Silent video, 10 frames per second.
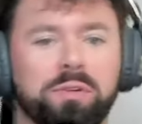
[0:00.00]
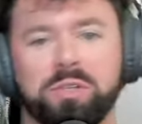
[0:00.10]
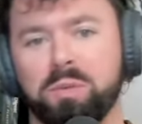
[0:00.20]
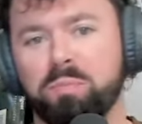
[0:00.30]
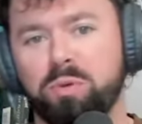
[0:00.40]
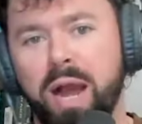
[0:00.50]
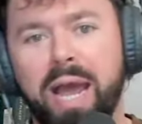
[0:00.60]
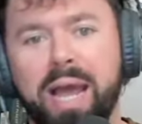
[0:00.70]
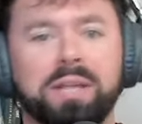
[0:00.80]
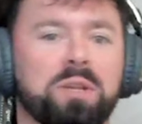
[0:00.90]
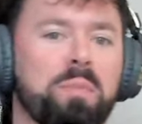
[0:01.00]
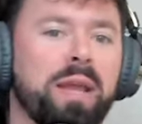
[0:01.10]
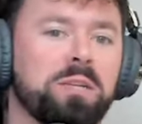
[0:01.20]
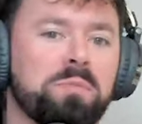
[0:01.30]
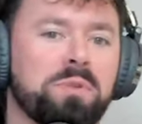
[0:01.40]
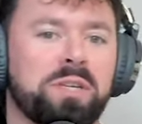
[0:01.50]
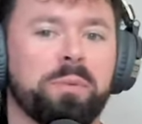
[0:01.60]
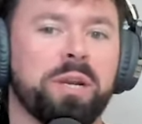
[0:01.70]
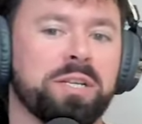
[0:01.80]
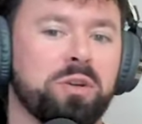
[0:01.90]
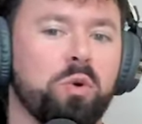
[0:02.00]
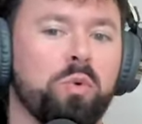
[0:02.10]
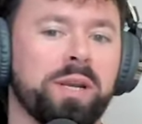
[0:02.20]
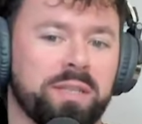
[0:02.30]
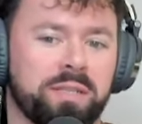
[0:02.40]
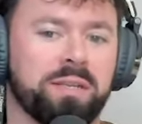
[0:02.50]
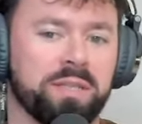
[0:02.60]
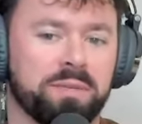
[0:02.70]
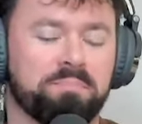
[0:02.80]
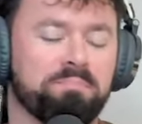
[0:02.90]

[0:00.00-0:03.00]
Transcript: surprise and make some serious noise this season?